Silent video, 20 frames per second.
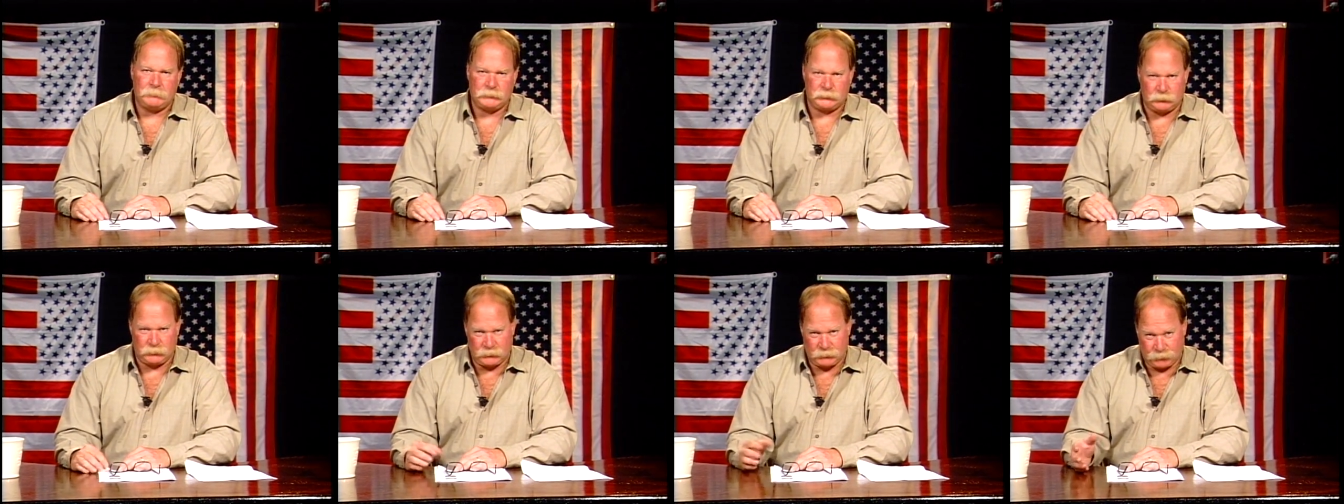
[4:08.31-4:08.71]

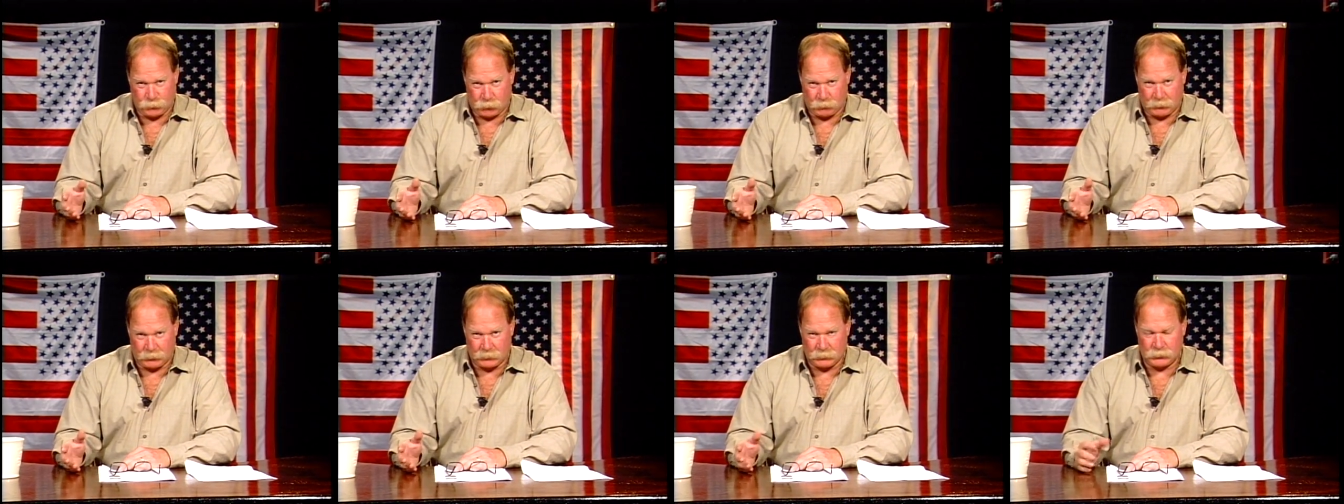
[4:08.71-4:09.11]
to these
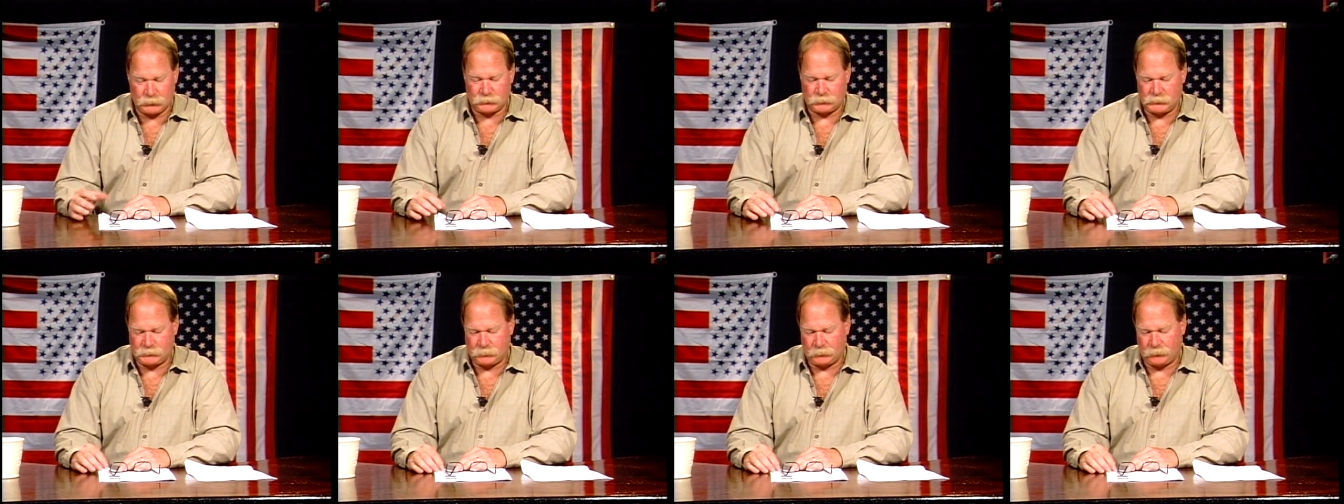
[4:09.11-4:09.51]
foreign
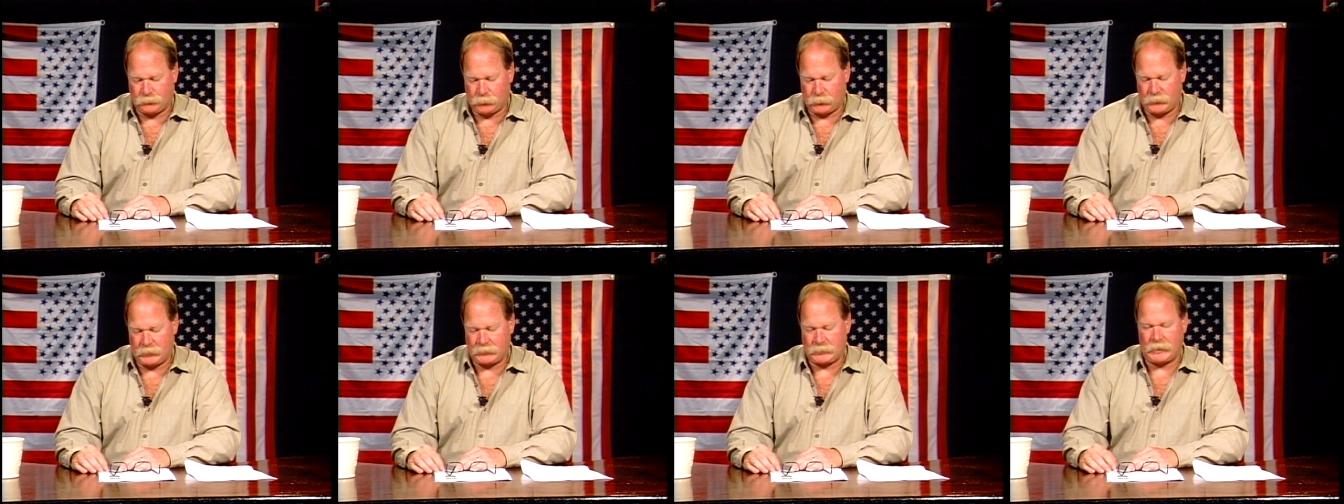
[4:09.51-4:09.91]
countries,
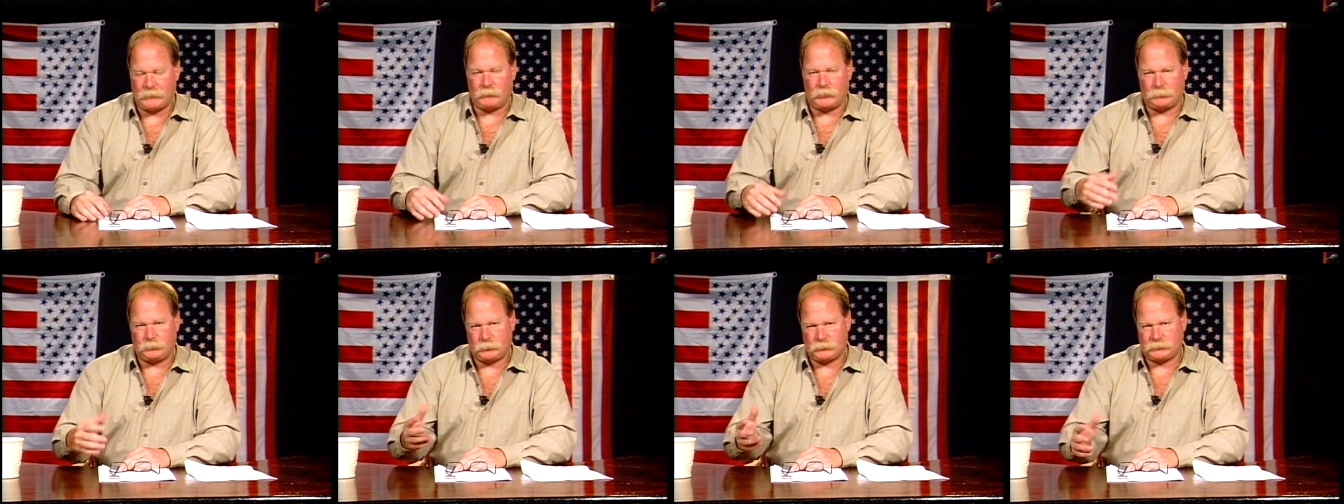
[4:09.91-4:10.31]
before they
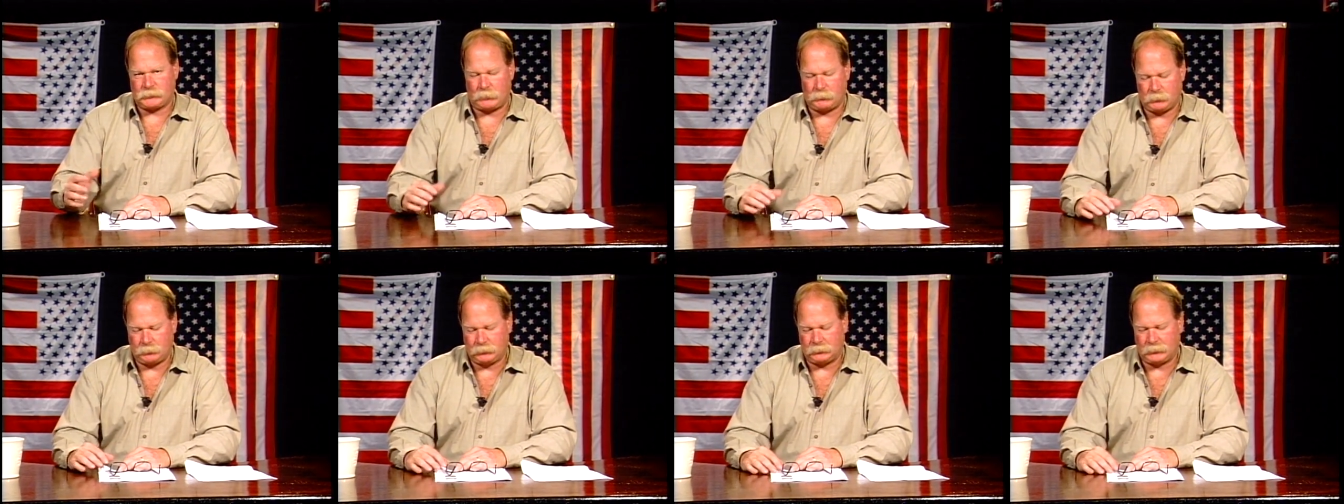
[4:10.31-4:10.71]
gave up
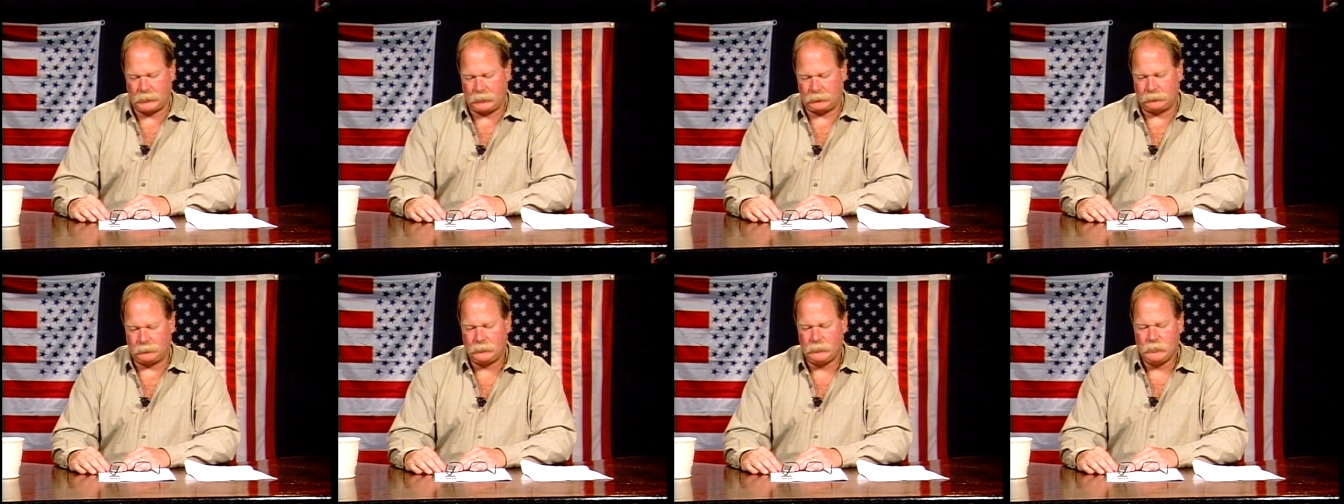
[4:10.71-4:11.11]
Osama bin
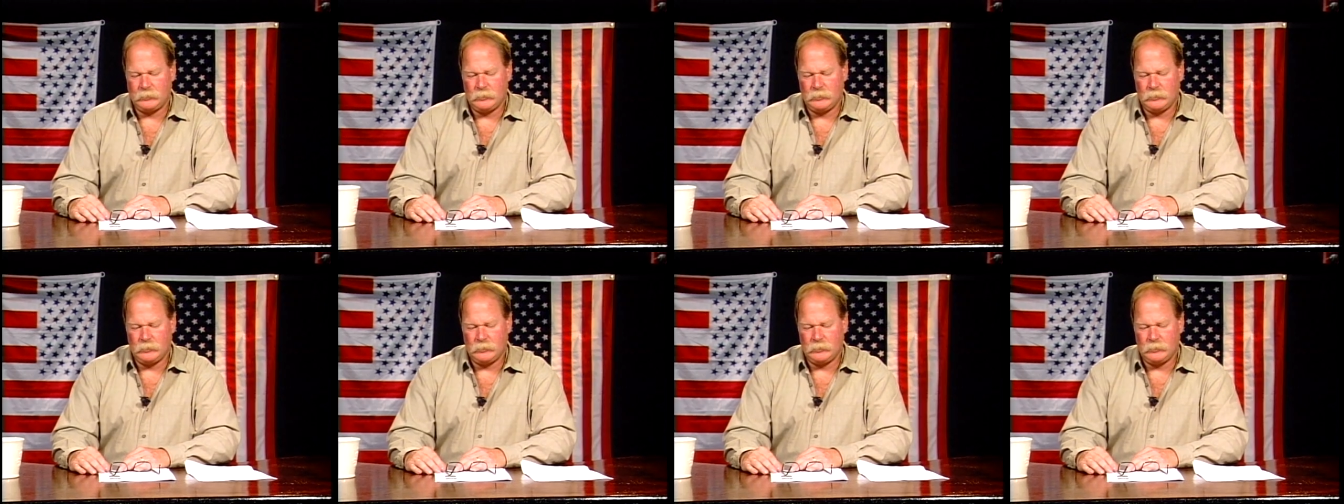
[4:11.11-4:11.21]
Laden